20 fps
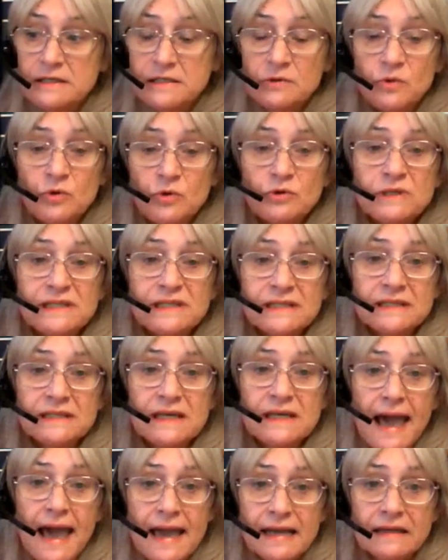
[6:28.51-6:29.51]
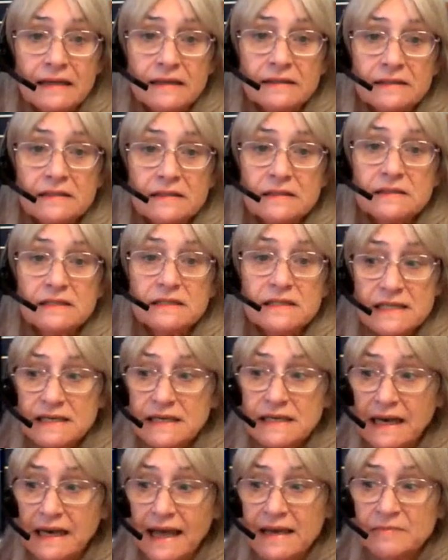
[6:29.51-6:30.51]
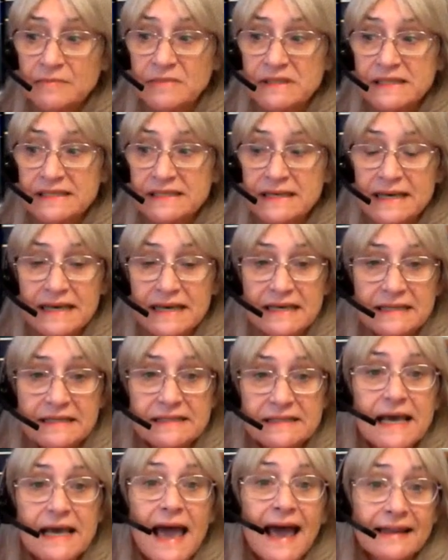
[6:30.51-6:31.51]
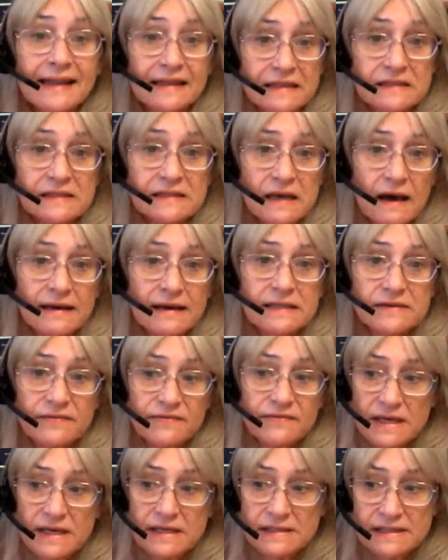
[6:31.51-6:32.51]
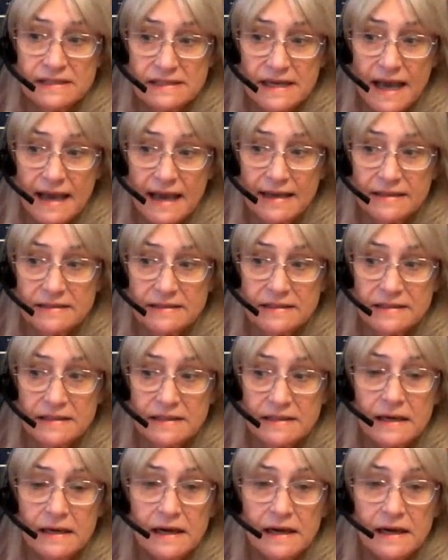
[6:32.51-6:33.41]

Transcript: So orders are tailored to the claimant's needs and the size of the estate.